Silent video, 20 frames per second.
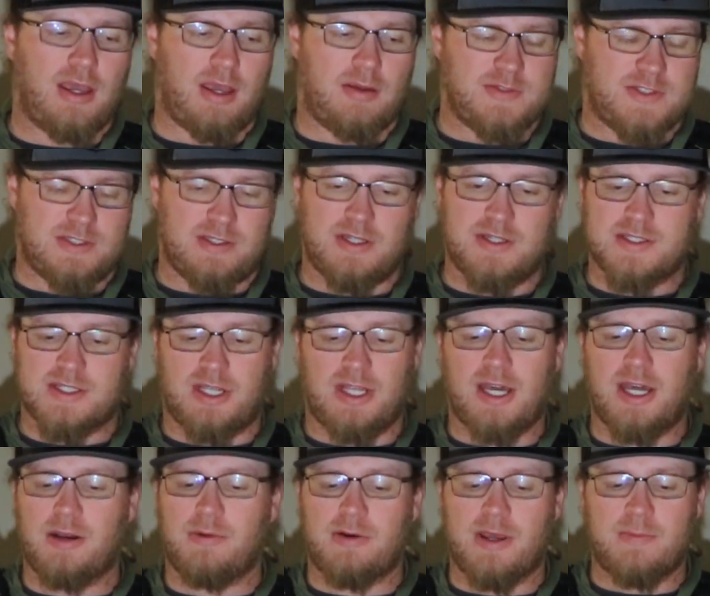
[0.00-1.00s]
So there's a
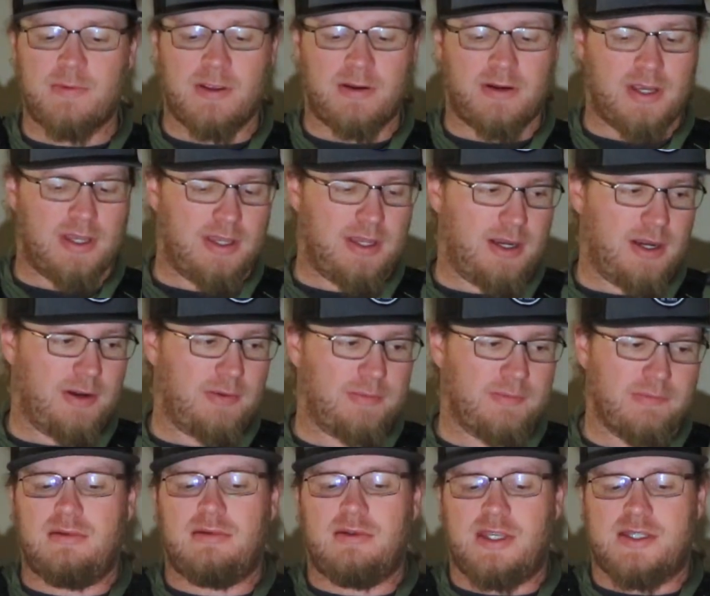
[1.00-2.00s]
lot of webbing right here.
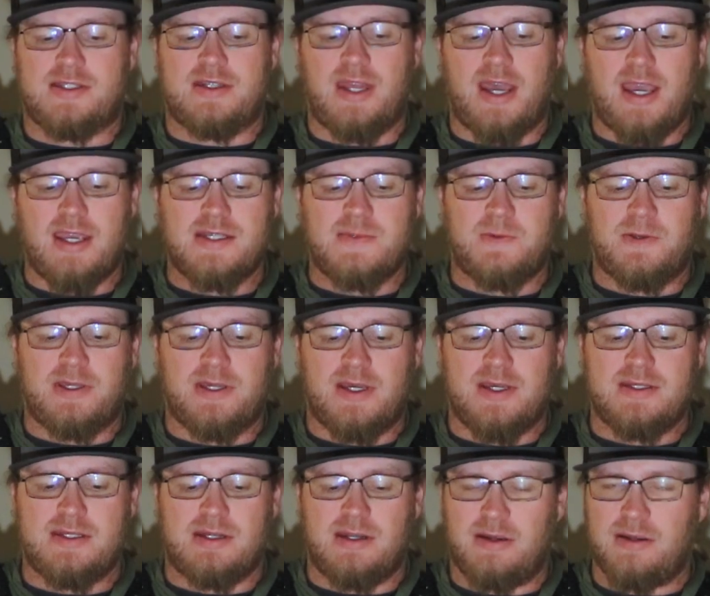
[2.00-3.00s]
It's nice
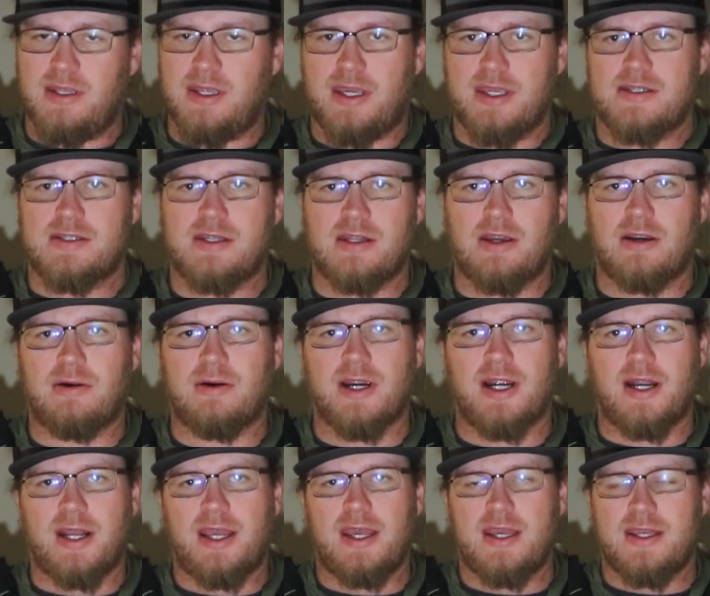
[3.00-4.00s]
because you get to know where
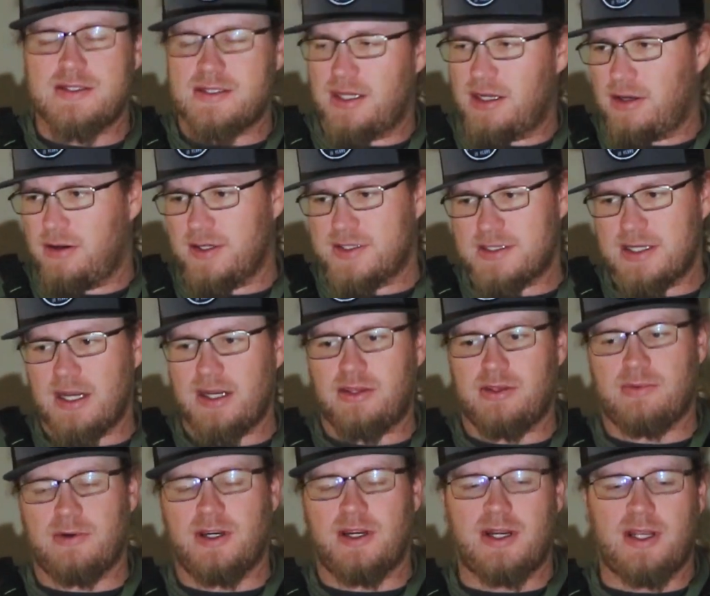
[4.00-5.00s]
it is, you know
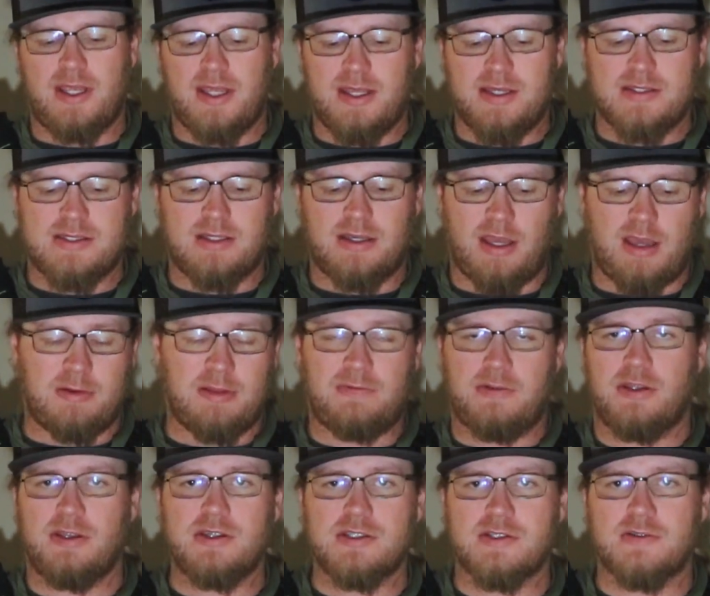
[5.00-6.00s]
exactly where it is. If
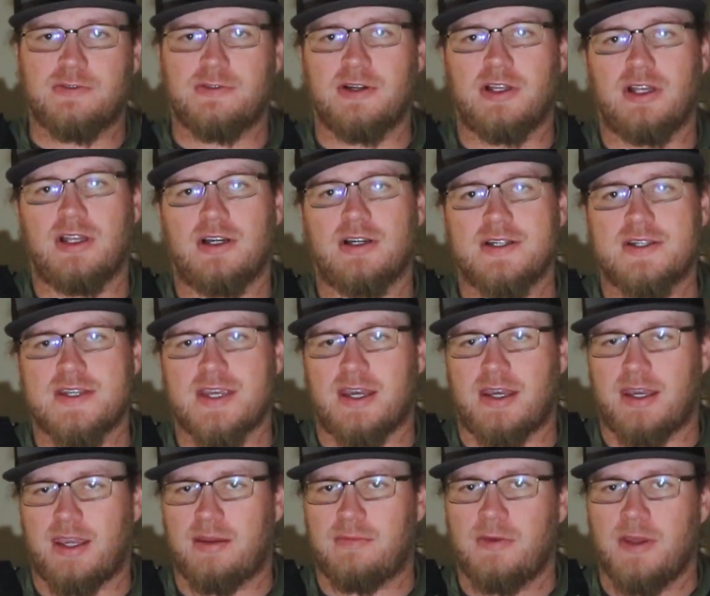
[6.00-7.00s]
you use it for a long
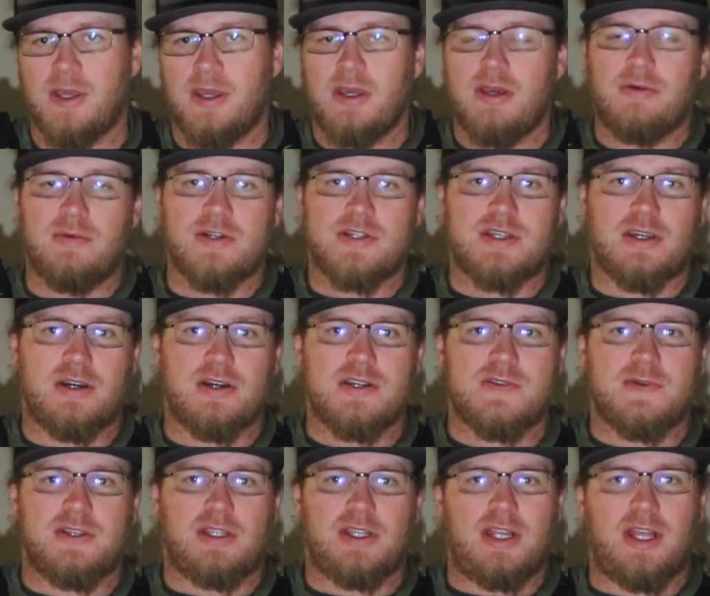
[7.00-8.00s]
time, which goes
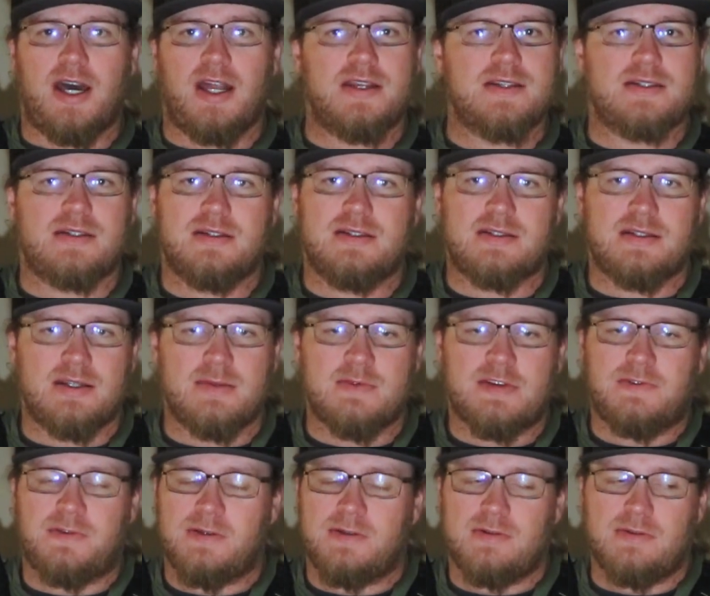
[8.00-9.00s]
with a lot of systems,
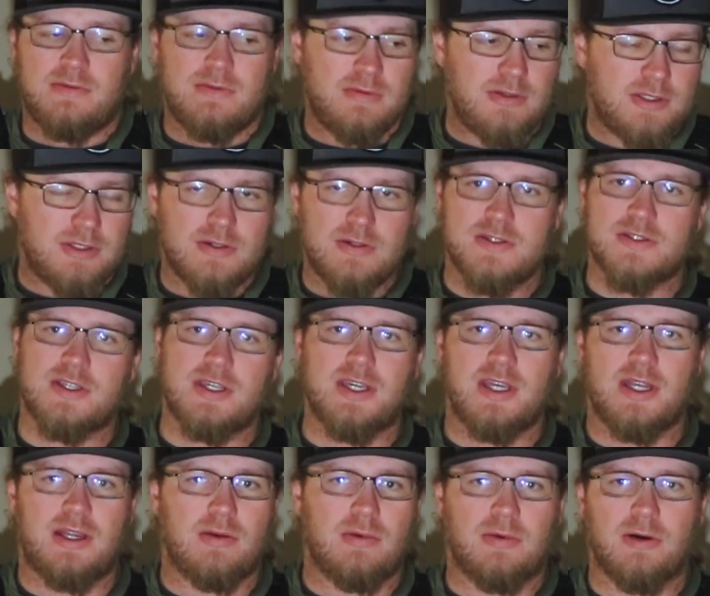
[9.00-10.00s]
if you use it
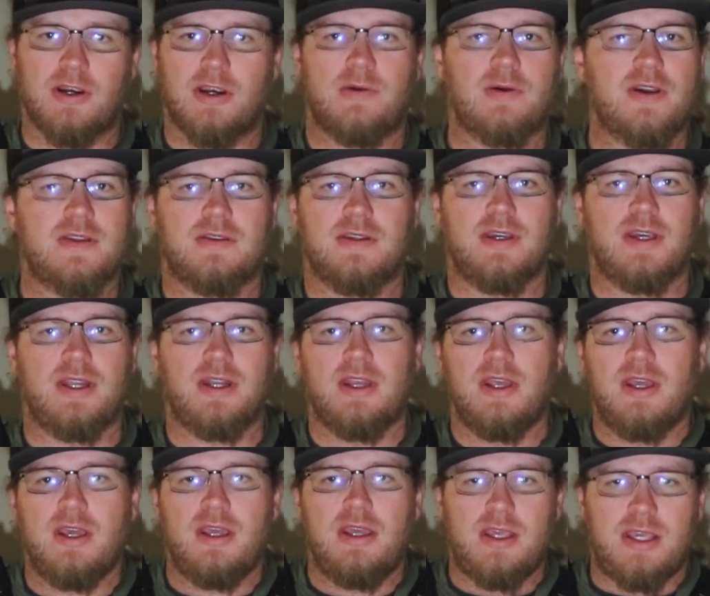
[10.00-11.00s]
and you work with it,
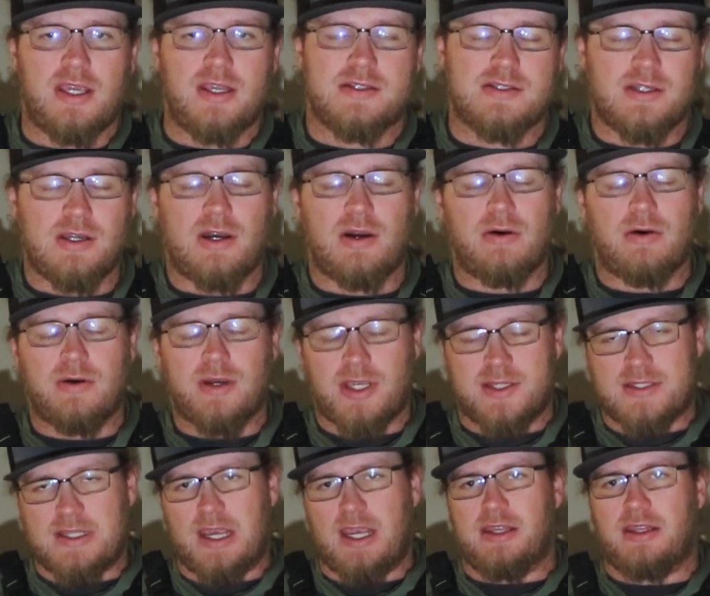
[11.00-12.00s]
you get to know
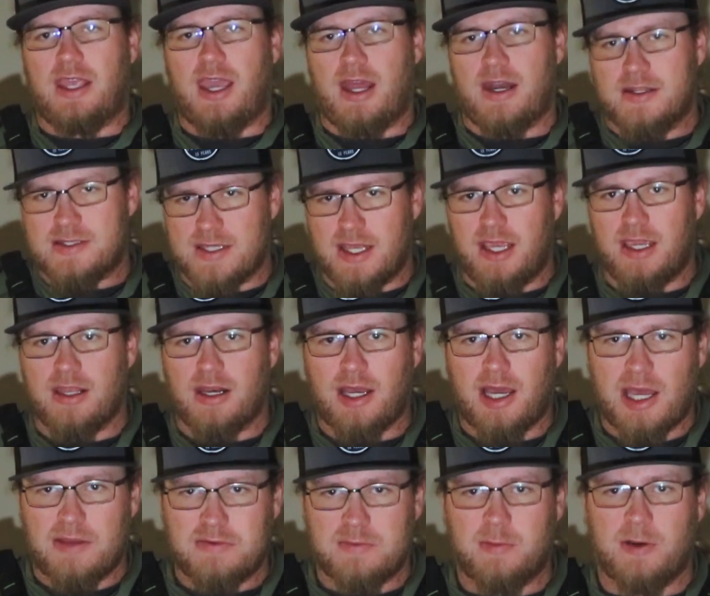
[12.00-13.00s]
exactly how to take it
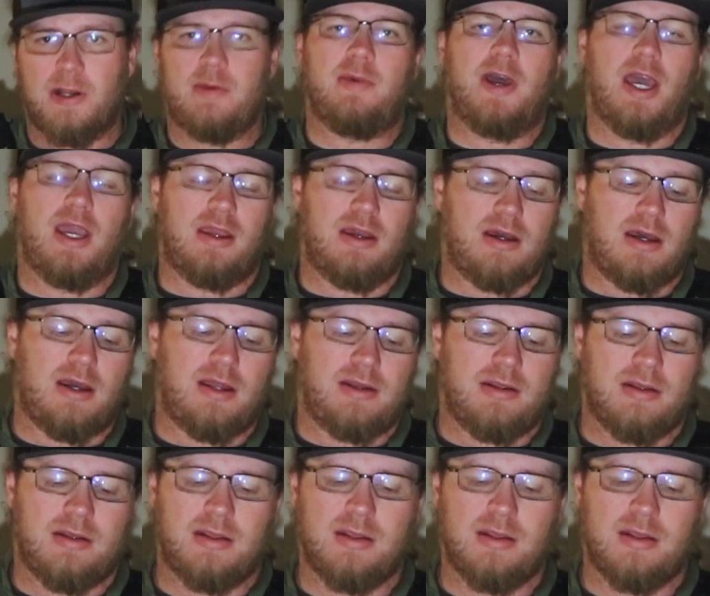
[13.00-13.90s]
off and put it back on.